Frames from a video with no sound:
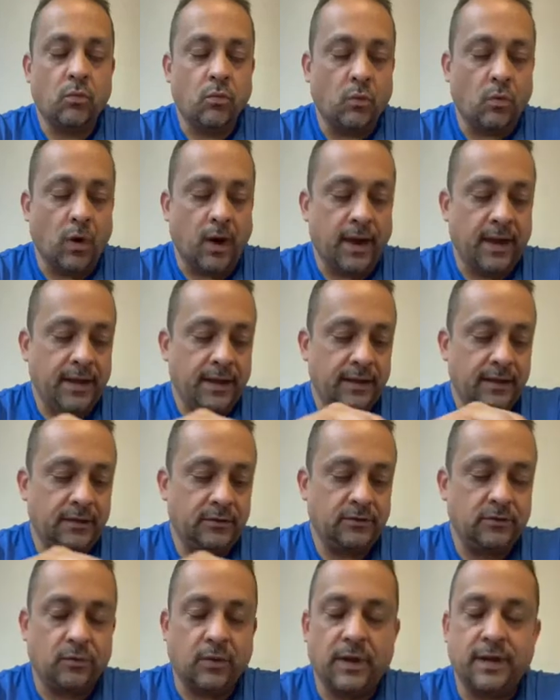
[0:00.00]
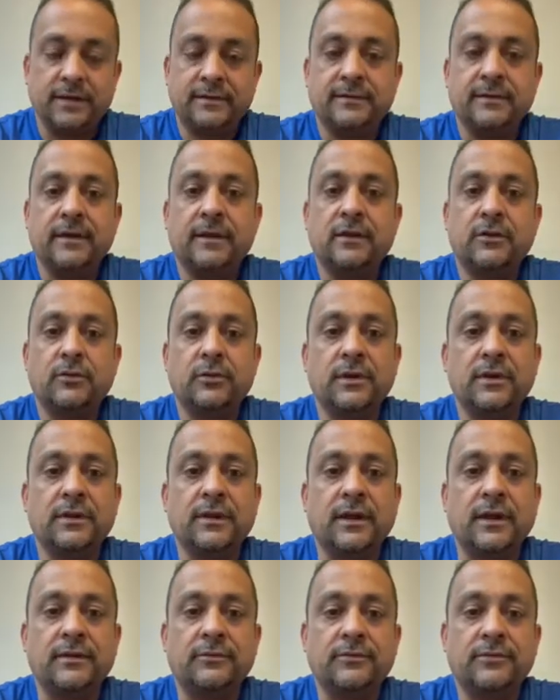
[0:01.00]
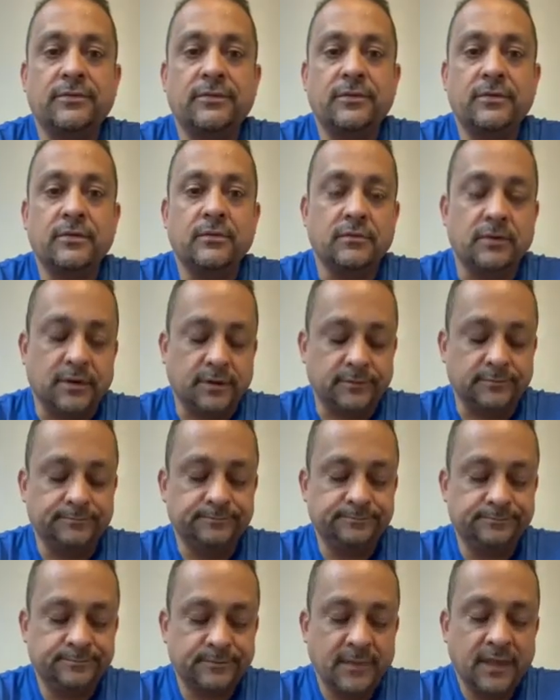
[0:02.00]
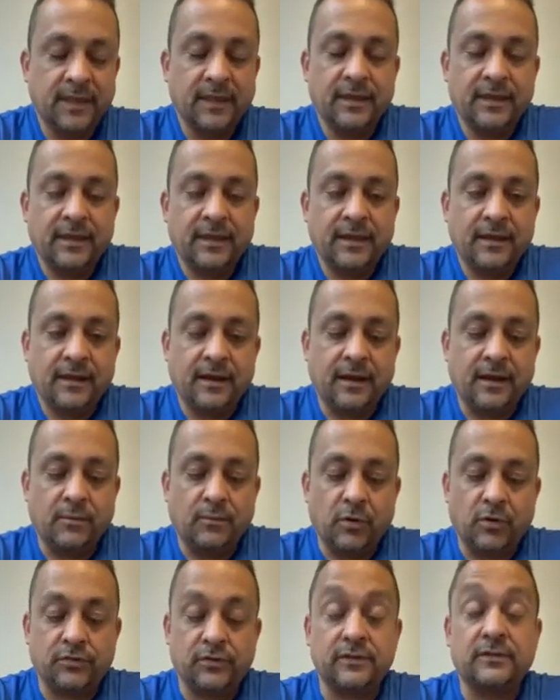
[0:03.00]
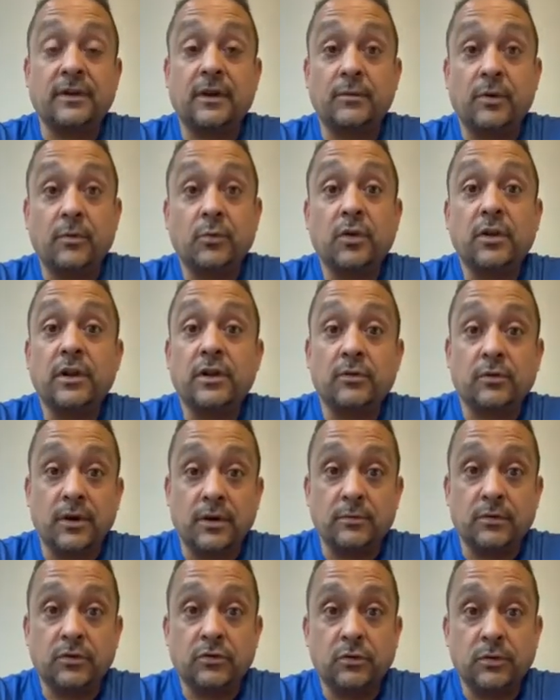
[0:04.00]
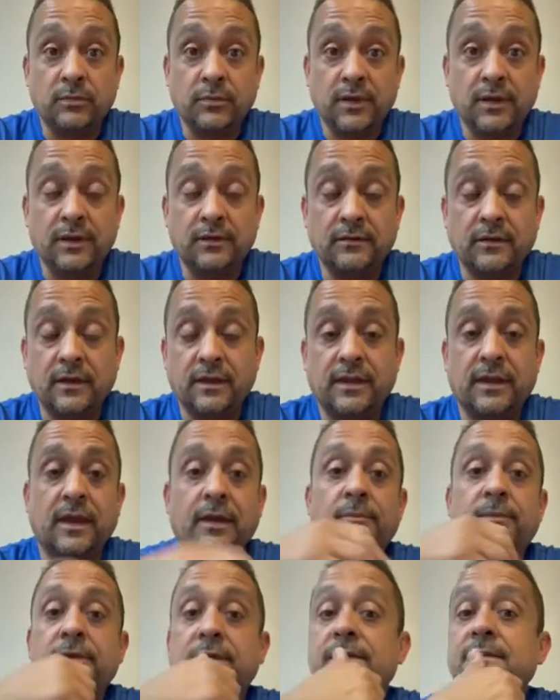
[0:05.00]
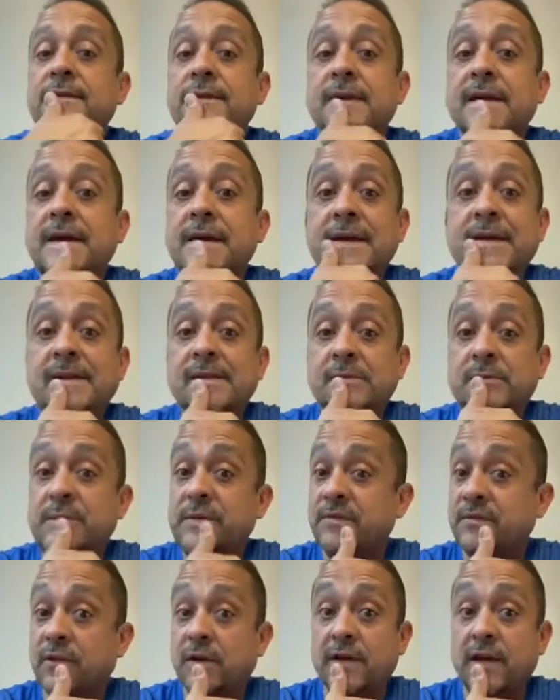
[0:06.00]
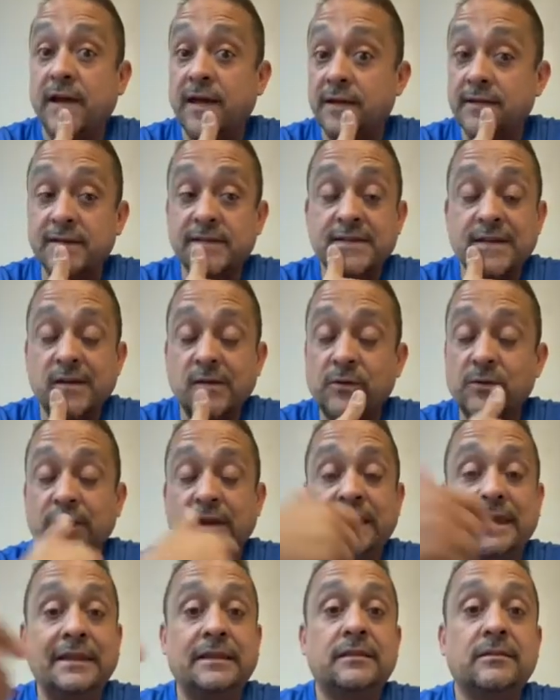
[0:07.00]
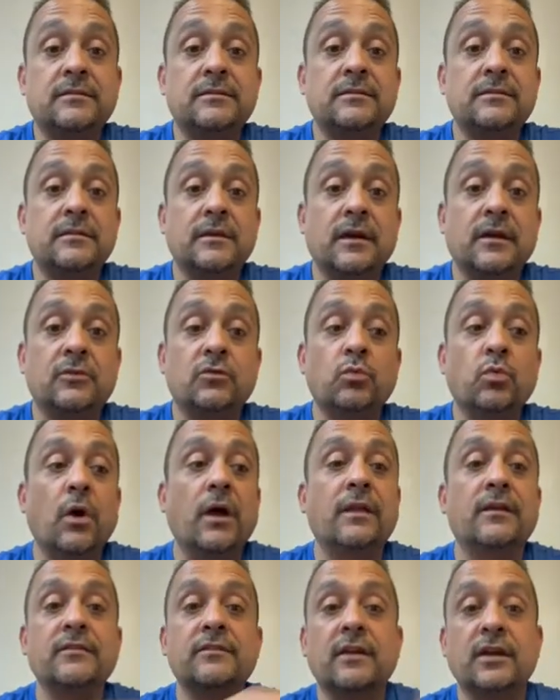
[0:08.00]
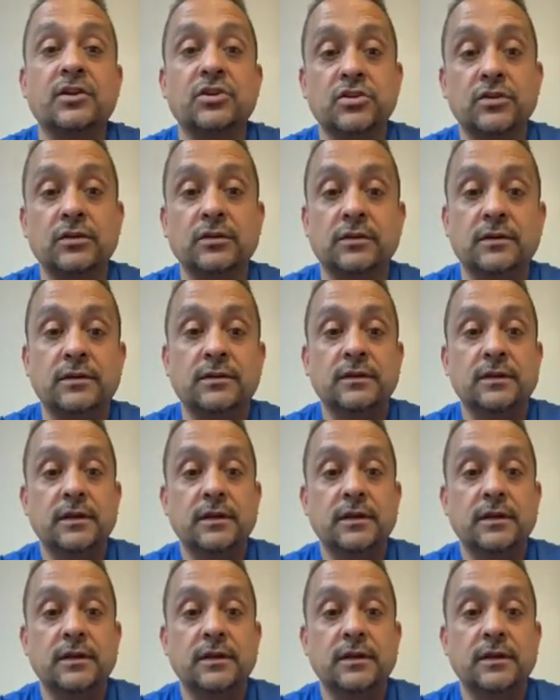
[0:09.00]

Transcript: Why do I take Green Life? Well, uh, most of the time I'm running around between meetings on campus, and to be very honest, I don't eat as well as I should.